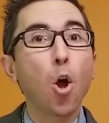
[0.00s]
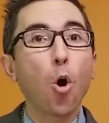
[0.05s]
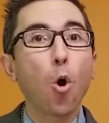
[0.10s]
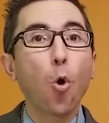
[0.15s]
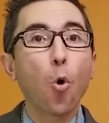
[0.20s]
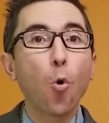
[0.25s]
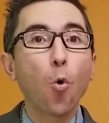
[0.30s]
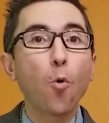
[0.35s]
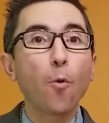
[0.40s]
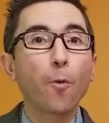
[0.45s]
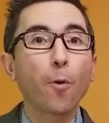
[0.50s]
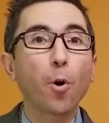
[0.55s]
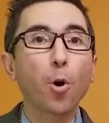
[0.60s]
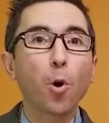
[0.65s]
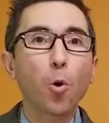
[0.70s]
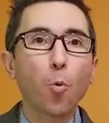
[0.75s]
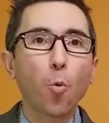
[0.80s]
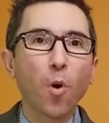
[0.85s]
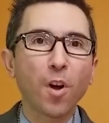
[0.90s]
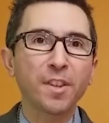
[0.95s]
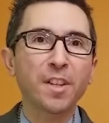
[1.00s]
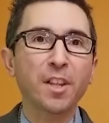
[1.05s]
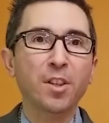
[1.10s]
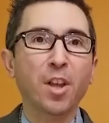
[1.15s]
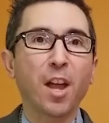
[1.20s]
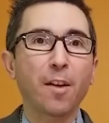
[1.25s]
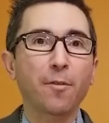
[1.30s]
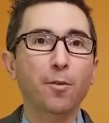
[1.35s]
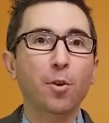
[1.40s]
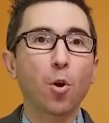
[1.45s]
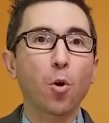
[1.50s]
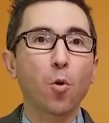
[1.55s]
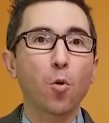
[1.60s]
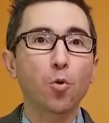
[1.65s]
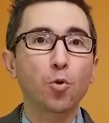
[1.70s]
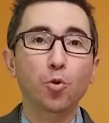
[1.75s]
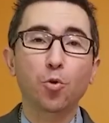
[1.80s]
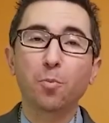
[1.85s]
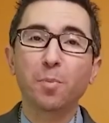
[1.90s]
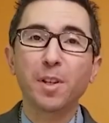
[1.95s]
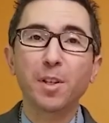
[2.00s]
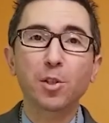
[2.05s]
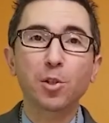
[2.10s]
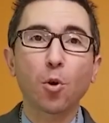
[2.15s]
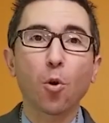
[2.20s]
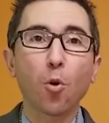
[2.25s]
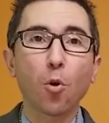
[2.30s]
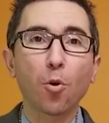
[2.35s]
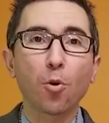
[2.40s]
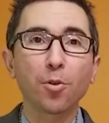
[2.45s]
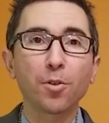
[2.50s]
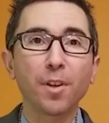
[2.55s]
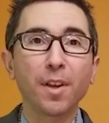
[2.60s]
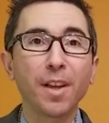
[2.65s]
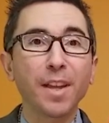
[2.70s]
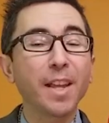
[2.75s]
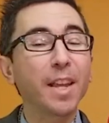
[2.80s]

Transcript: over 1.5 goals to be scored